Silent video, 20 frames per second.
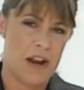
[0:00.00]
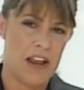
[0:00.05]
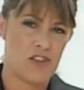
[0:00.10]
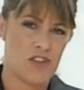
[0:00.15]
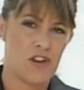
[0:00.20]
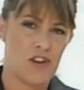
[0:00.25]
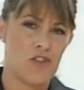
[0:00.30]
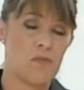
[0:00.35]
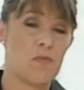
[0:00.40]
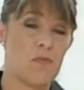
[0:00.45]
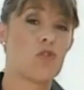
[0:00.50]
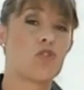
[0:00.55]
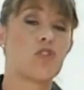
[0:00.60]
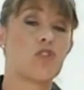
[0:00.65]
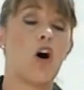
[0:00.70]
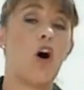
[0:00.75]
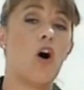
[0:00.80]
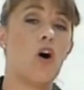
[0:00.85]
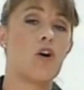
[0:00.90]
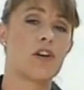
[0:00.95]
But actually the most
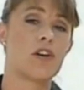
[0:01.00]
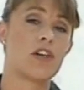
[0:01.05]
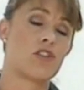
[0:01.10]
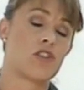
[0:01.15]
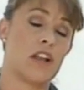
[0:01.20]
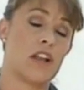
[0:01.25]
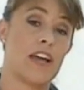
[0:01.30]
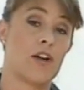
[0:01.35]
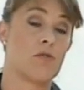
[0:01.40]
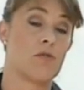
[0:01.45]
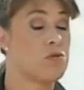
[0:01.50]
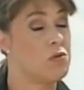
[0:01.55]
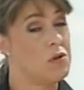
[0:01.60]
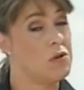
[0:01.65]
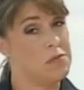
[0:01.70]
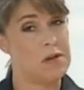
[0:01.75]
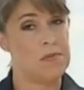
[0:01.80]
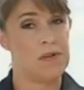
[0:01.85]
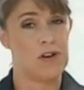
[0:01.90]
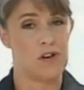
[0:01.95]
hawkish language,
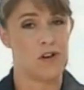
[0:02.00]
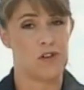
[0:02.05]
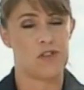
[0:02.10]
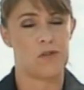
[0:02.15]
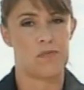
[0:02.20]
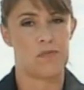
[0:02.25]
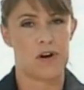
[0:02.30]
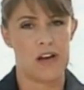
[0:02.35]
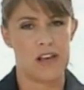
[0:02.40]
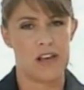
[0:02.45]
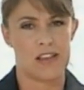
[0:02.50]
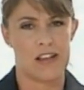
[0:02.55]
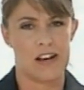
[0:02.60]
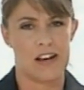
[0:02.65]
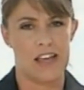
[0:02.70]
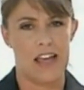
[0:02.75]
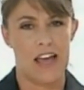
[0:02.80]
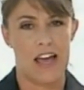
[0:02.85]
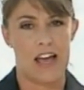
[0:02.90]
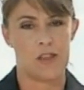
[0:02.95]
or maybe not
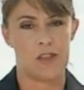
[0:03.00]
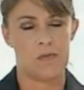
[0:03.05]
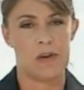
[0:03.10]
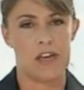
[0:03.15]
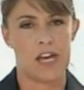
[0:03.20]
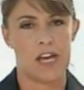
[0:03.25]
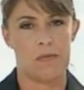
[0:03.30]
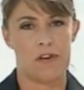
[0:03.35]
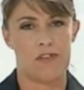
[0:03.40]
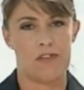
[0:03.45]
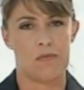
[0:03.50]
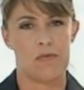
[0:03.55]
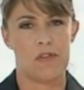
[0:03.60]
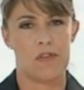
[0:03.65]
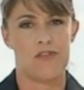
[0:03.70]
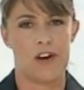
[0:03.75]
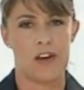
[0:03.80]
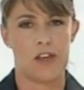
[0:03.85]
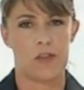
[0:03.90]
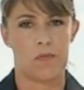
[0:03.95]
surprisingly, has been coming from
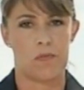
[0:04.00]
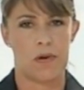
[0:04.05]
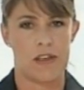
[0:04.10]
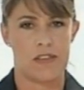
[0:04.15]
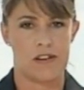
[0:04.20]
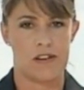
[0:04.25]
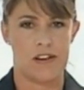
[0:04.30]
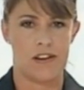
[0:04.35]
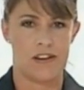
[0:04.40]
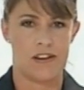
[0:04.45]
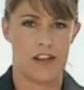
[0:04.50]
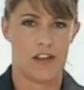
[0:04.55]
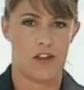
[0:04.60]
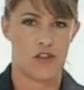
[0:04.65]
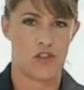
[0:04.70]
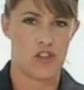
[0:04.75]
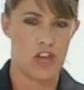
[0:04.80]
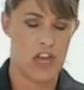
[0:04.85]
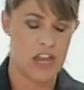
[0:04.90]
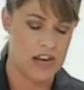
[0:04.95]
the Vice President Dick
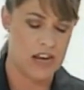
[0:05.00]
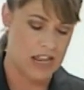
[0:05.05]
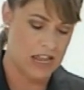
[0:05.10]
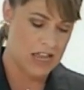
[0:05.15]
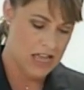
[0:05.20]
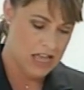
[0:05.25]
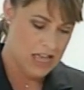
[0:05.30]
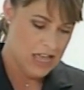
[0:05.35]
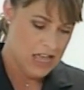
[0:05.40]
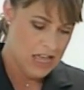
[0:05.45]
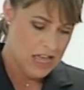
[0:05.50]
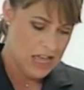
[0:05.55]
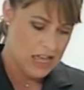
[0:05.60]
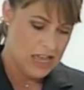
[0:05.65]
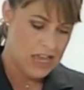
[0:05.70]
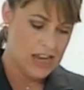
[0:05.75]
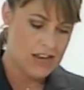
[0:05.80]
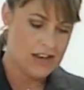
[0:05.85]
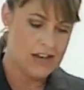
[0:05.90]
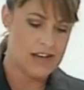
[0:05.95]
Cheney.
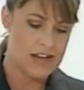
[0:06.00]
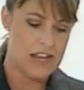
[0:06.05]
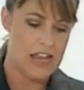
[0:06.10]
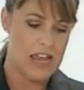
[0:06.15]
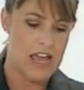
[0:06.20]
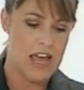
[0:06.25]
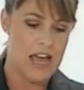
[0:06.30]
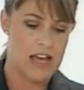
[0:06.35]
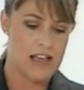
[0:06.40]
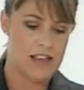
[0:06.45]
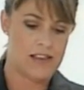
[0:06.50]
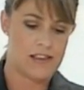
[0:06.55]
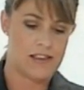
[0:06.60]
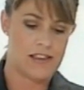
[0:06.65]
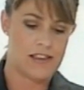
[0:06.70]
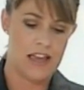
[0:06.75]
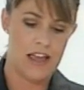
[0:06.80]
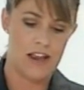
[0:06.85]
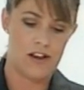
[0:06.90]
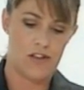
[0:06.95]
He today has
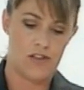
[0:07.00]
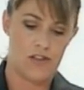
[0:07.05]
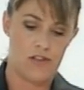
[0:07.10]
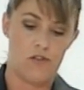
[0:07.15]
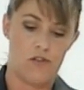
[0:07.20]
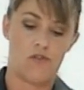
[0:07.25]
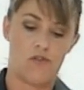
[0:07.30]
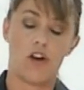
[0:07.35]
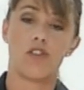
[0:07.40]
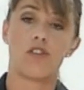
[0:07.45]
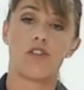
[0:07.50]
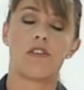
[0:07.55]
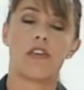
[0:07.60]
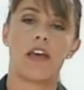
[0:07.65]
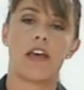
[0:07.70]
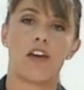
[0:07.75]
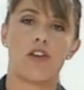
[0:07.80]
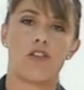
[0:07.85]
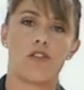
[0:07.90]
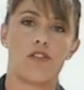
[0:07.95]
said that Russia's
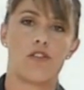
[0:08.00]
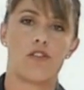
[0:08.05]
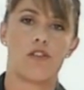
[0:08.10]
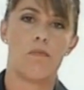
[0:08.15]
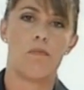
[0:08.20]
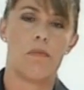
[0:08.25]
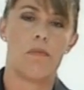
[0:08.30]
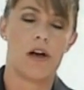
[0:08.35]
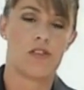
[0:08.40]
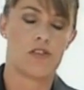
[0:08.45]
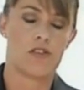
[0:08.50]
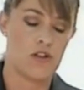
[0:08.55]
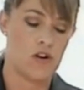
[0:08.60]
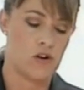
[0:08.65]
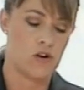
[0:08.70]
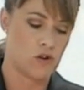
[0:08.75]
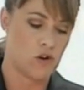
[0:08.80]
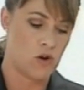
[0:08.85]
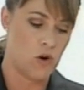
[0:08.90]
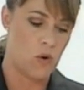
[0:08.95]
actions must
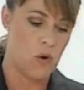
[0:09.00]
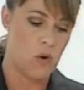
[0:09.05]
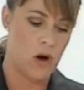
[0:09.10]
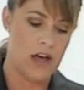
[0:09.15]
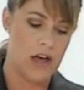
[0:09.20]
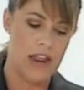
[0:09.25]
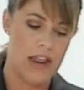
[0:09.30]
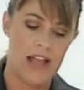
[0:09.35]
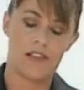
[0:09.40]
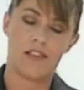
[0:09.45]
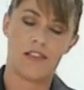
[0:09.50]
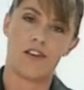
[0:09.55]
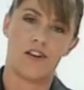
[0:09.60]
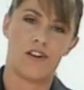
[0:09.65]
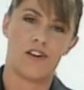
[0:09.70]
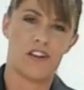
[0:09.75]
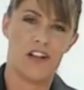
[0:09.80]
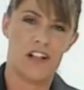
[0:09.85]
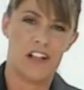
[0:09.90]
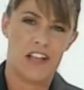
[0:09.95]
not go
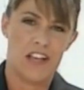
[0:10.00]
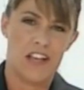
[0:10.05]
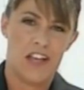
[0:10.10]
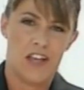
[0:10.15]
unanswered.